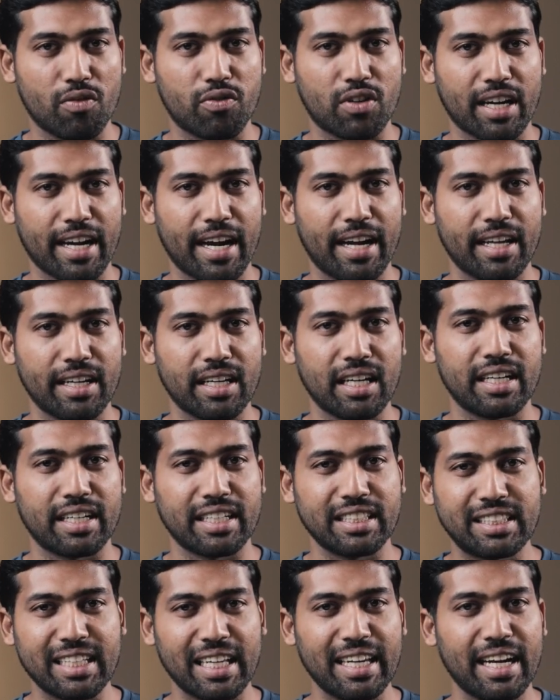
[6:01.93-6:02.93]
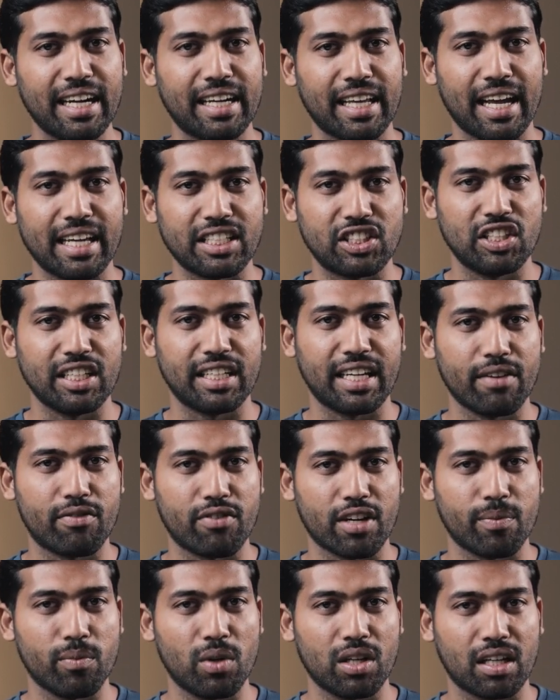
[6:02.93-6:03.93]
of creating a resilient SDK
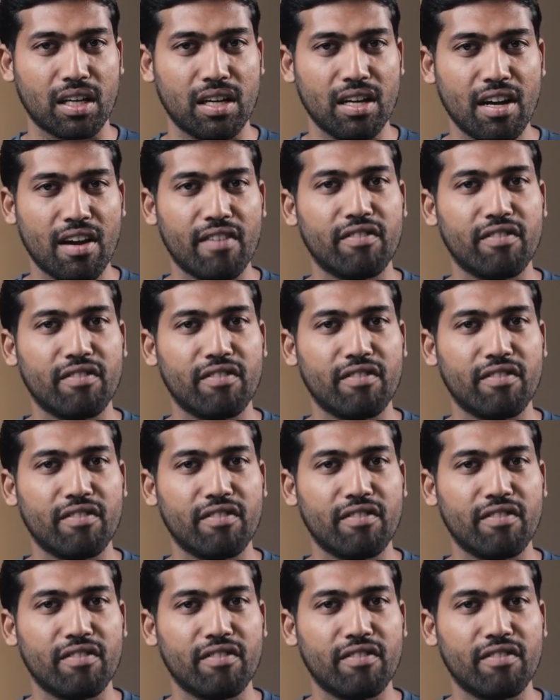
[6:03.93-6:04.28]
framework